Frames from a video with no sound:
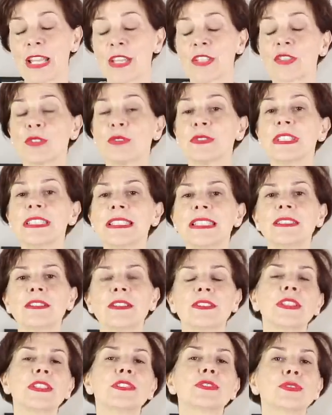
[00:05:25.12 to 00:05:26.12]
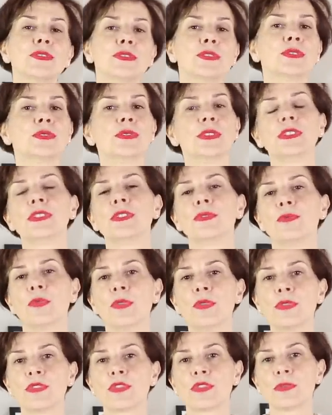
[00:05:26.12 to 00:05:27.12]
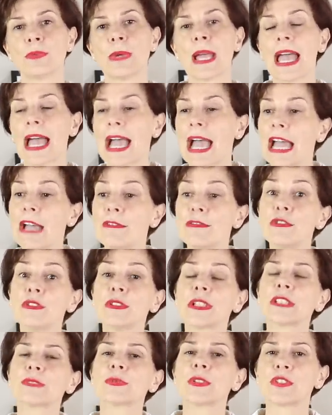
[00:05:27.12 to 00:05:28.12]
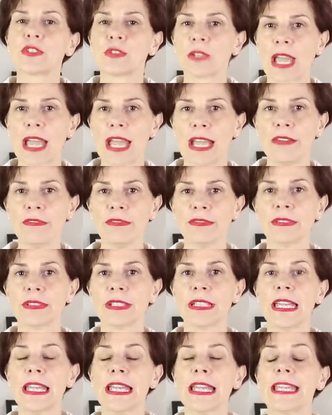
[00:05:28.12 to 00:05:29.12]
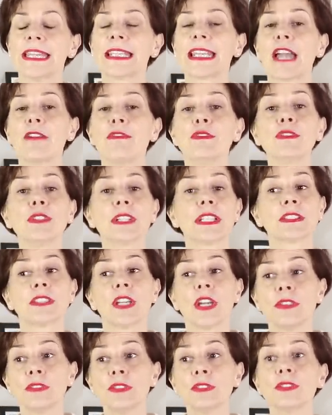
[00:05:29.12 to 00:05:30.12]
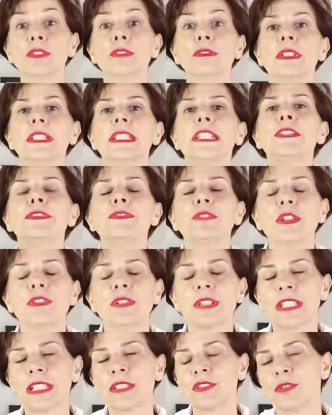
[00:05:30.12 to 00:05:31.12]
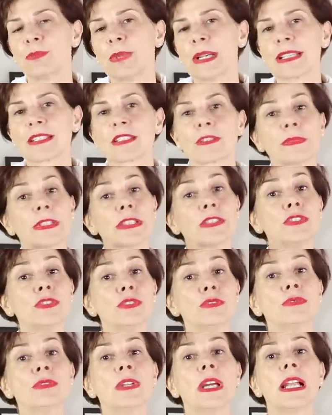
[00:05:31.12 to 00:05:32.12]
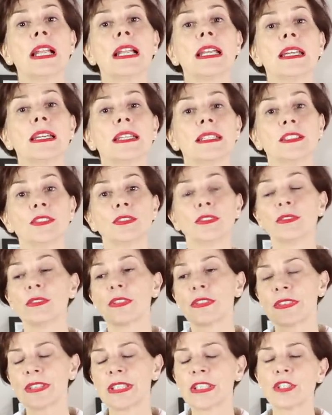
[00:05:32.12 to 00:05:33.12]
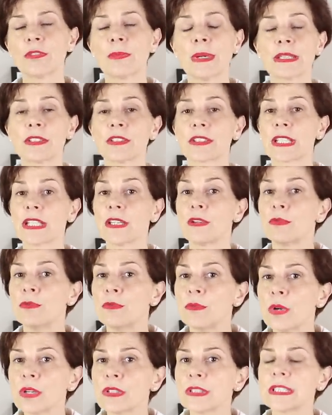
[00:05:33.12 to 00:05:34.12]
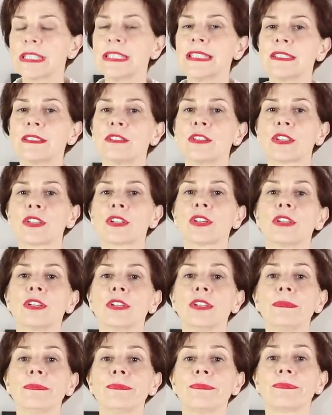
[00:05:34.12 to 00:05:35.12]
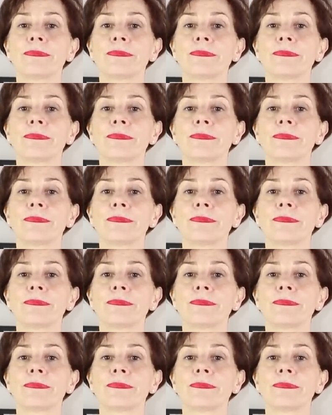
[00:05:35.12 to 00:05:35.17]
So this is the thing to do in your wardrobe. Have a look at what you have and have a look at, you know, if you're looking to buy something new, you know, think about, okay, what is the color